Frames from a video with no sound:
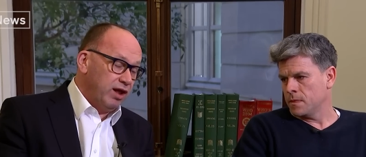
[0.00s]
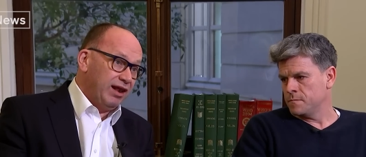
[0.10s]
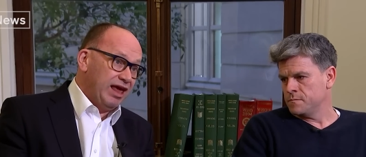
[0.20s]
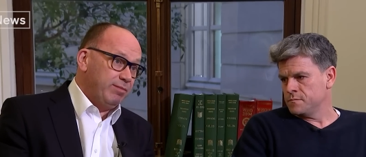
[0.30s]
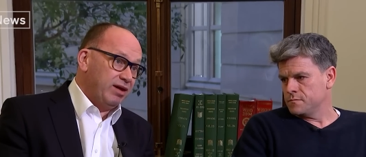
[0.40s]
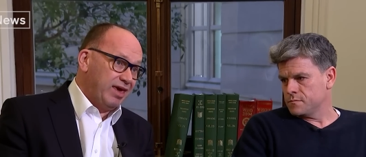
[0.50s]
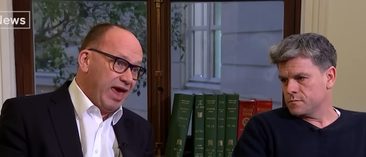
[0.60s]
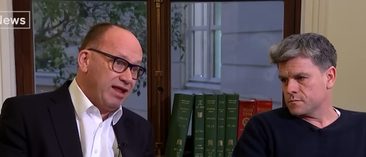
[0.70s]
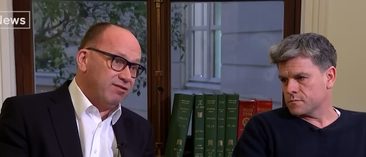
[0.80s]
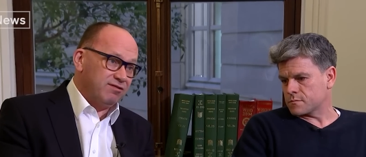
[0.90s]
Speaker 1: and Labour
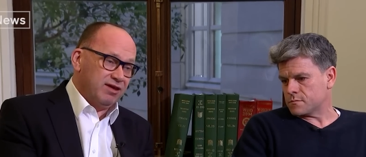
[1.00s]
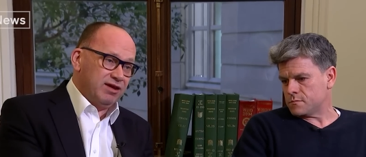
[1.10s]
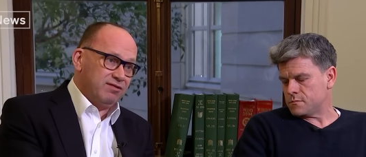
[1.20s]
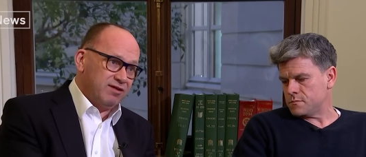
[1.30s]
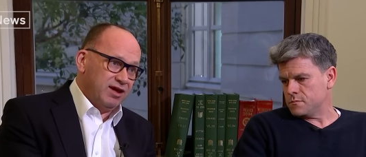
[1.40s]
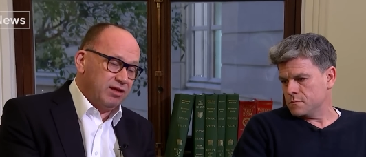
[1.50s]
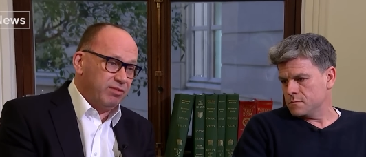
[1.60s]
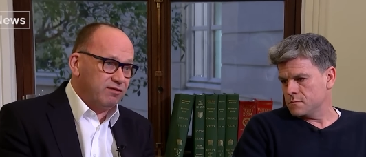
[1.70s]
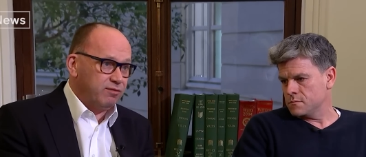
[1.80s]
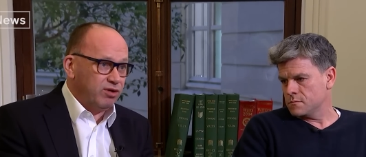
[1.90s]
gained seats in the
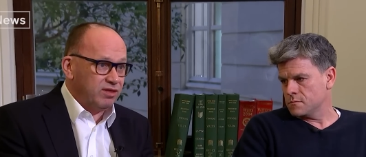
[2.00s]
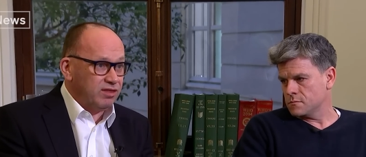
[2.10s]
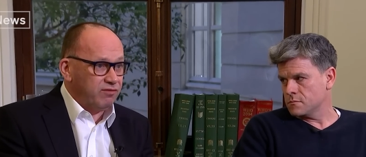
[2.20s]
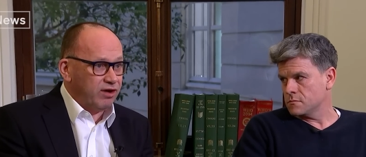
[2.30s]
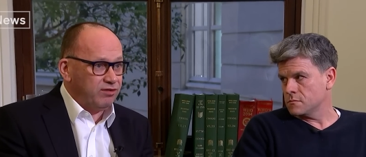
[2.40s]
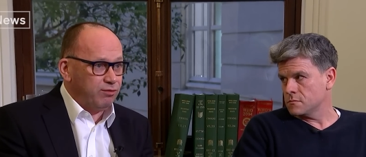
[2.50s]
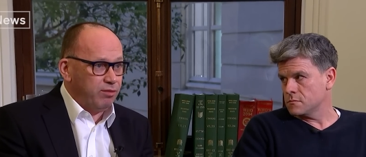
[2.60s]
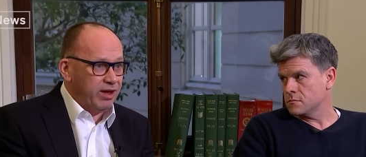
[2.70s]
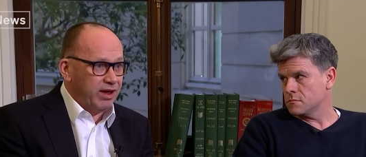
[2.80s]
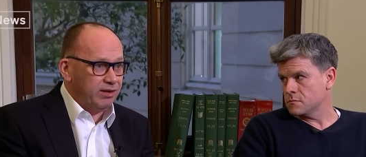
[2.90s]
bits of Britain that voted
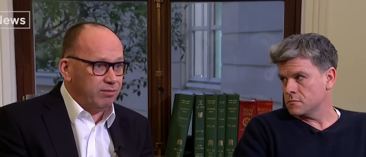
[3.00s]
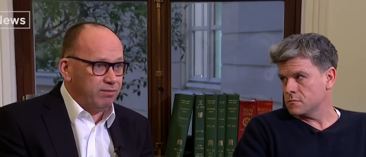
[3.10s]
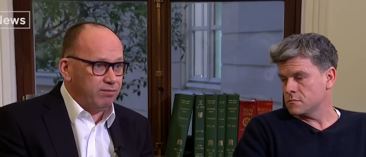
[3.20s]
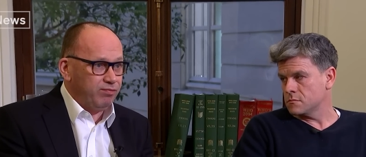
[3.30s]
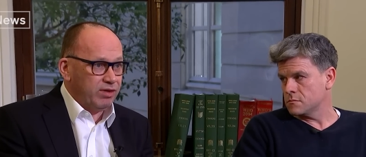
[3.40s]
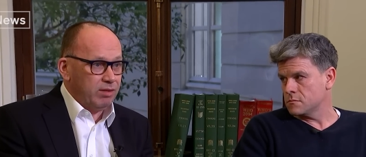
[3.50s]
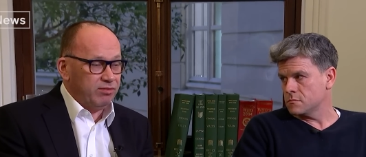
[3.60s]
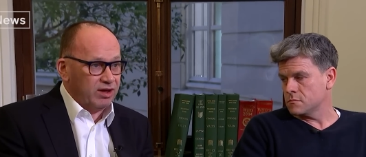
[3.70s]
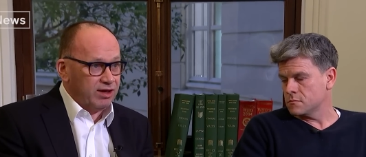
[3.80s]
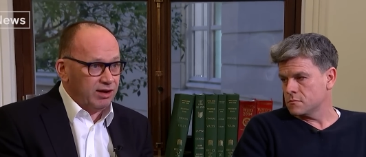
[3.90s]
Remain,
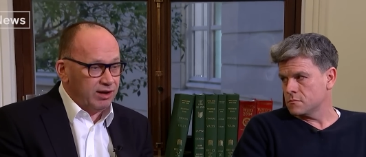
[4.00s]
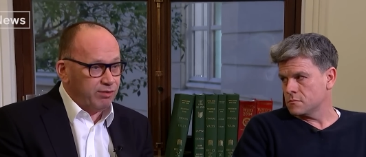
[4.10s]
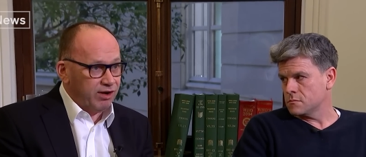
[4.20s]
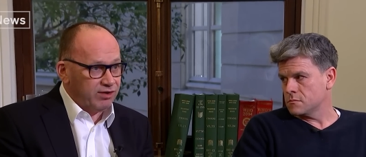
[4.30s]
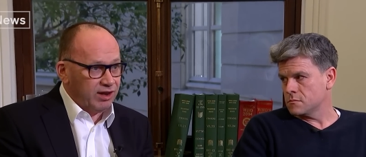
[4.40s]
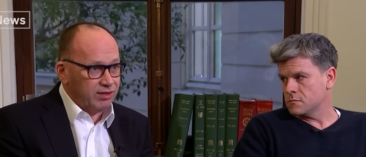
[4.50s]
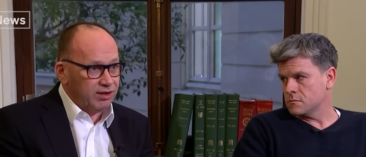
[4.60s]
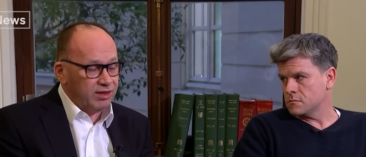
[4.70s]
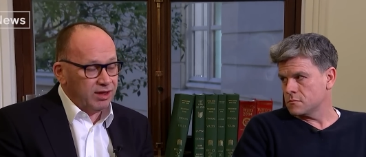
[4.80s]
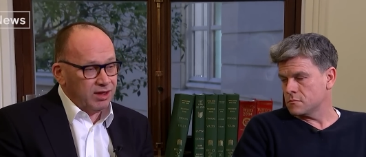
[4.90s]
particularly Greater
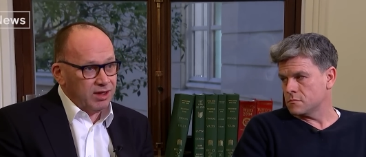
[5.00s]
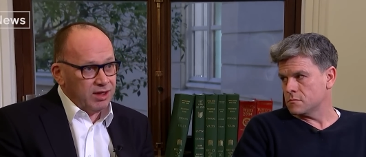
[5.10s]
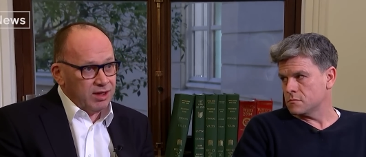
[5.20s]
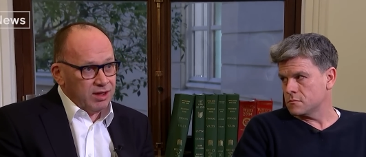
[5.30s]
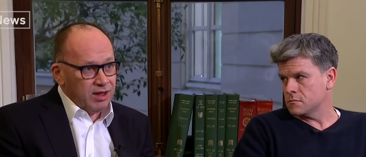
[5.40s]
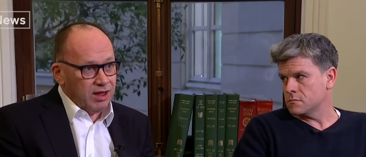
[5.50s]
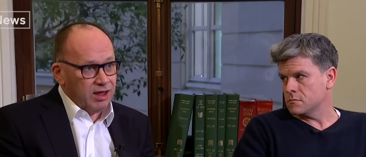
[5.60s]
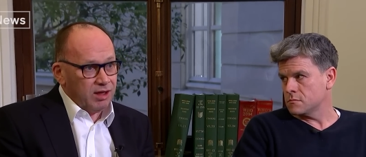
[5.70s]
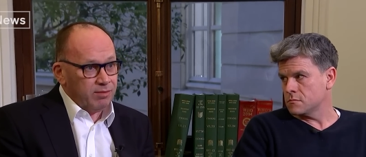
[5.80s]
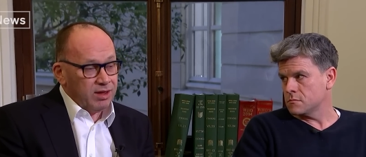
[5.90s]
London.
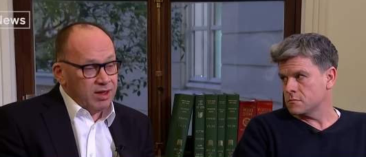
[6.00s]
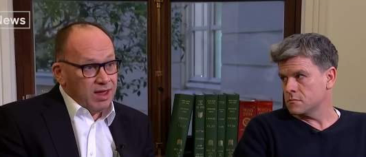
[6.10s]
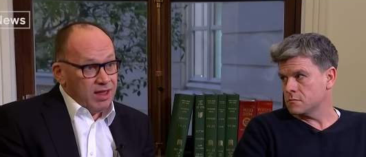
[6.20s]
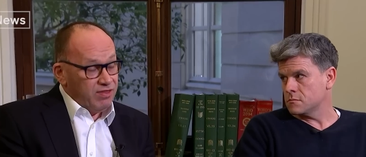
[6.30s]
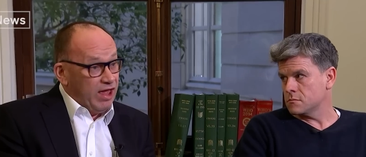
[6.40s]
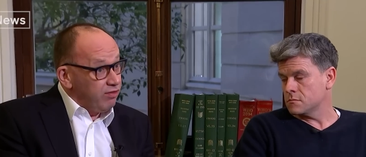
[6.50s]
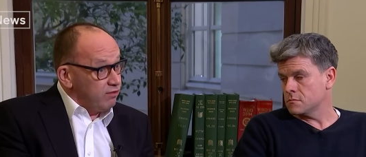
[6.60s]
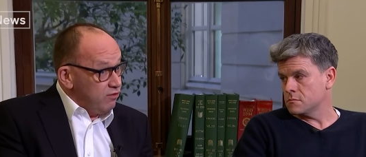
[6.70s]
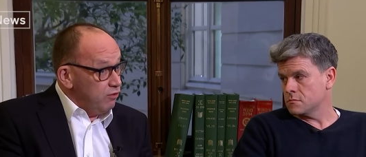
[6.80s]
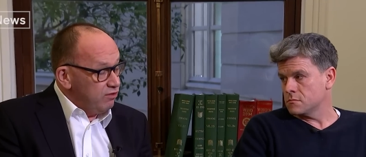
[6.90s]
Um, the other
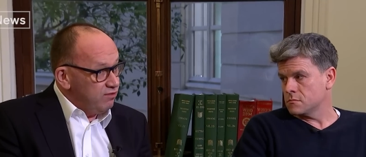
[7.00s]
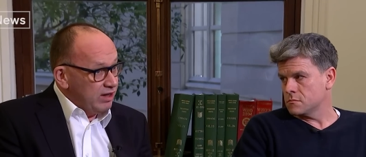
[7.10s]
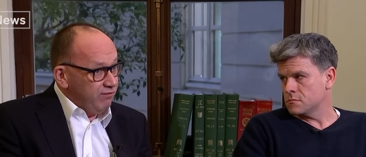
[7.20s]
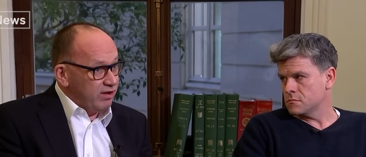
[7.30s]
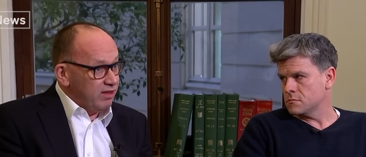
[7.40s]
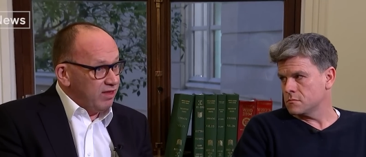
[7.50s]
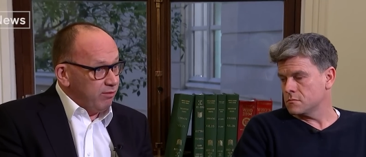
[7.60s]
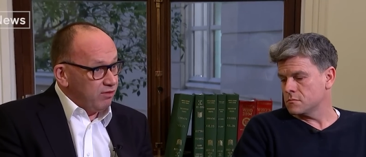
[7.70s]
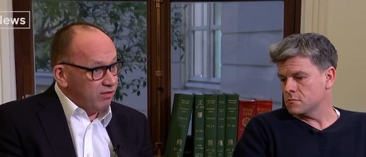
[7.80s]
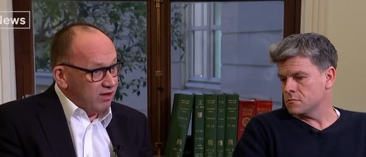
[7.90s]
hugely significant
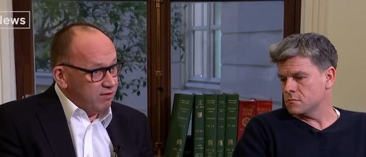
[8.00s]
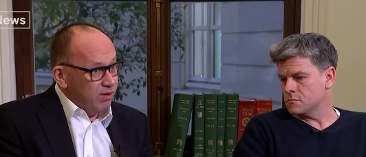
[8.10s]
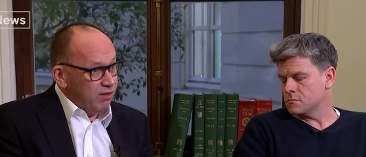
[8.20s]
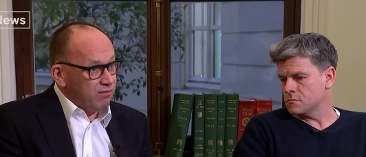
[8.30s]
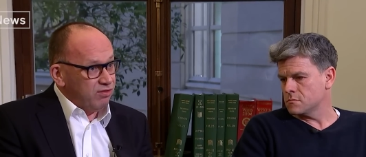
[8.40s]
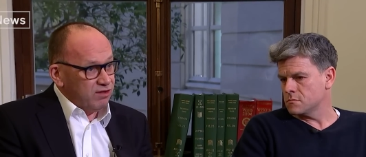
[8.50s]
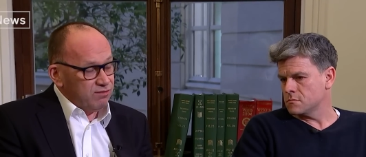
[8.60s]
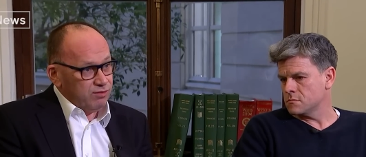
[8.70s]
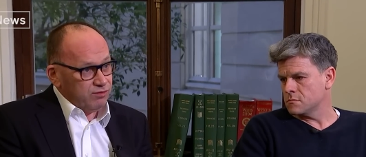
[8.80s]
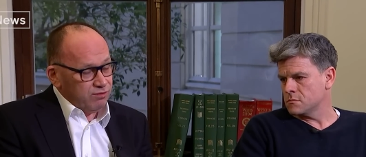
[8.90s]
thing, which I think is part of
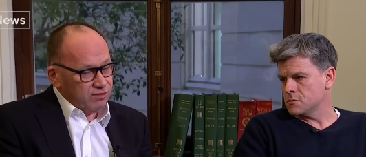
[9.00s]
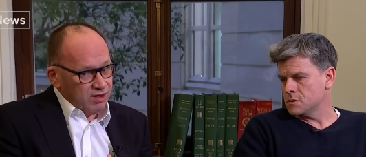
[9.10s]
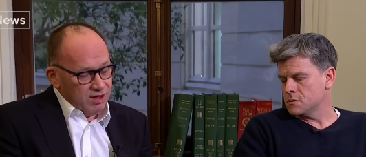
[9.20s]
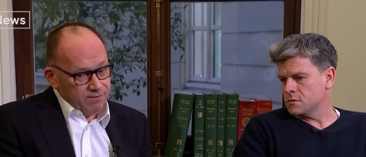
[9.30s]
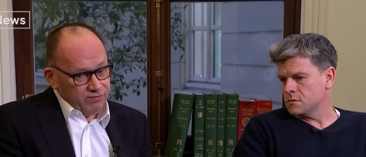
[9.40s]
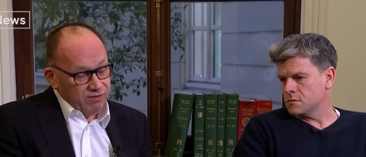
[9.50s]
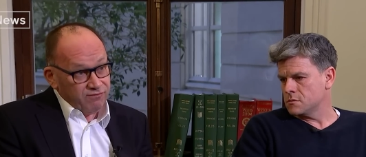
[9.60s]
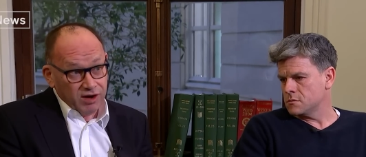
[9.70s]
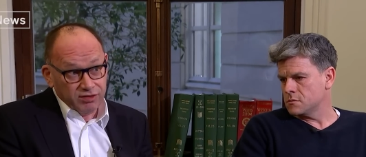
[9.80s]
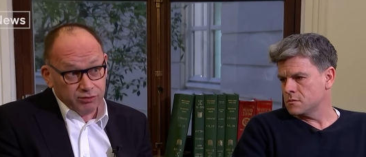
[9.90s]
this, which was um,
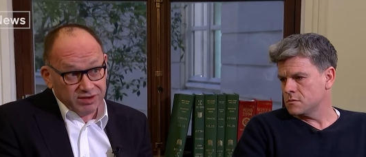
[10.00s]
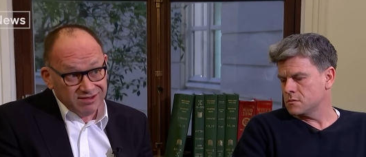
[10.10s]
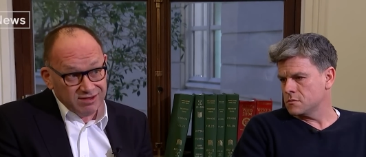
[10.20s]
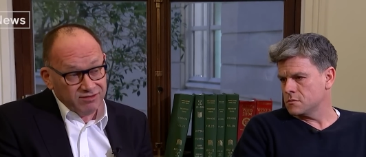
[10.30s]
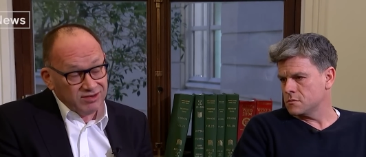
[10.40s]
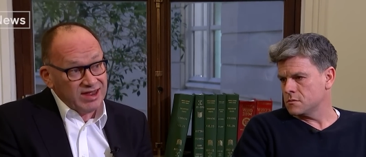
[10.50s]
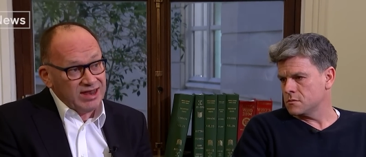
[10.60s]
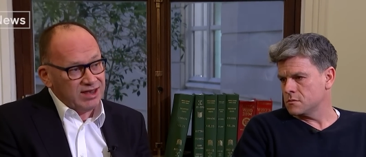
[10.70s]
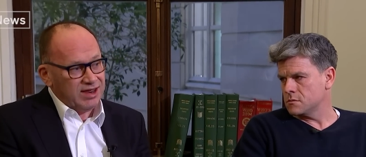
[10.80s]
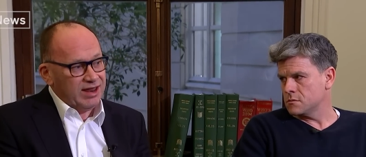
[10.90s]
defined the twenty
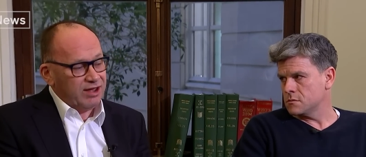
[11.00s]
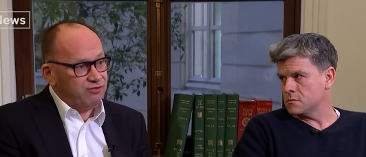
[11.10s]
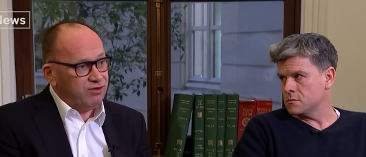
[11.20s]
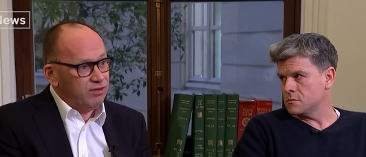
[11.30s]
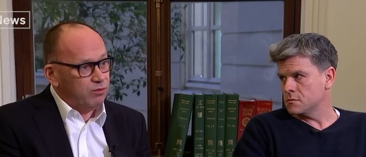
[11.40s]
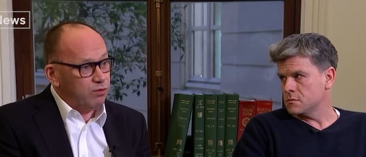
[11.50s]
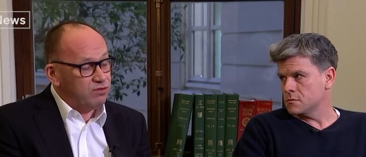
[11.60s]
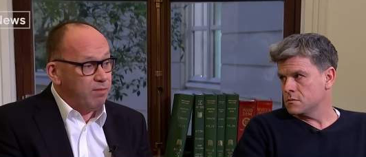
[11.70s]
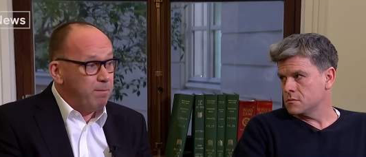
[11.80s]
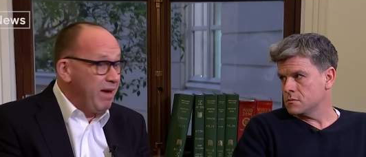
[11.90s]
seventeen election,
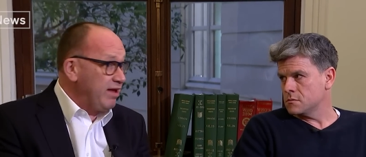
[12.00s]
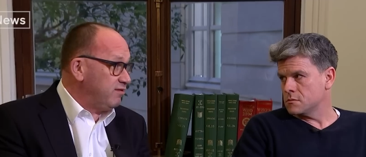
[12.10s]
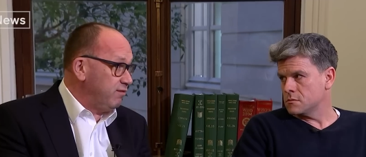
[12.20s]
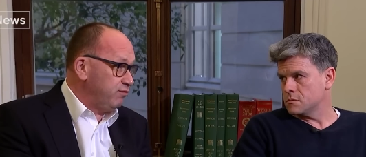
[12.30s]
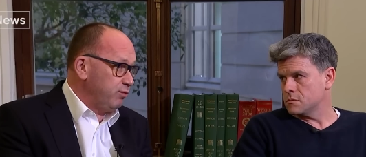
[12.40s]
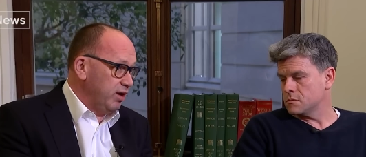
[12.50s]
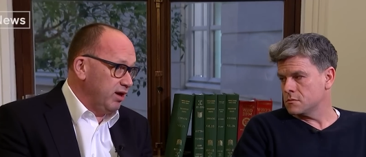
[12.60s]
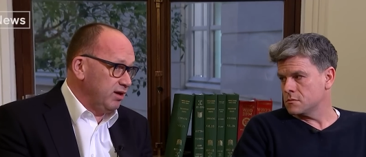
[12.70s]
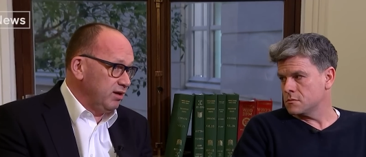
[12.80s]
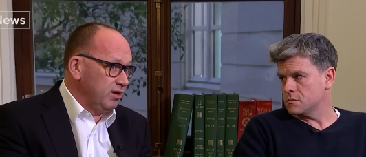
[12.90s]
was the massive
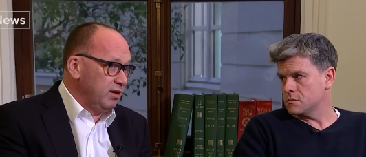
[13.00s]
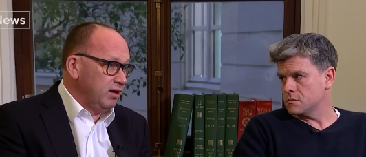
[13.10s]
swing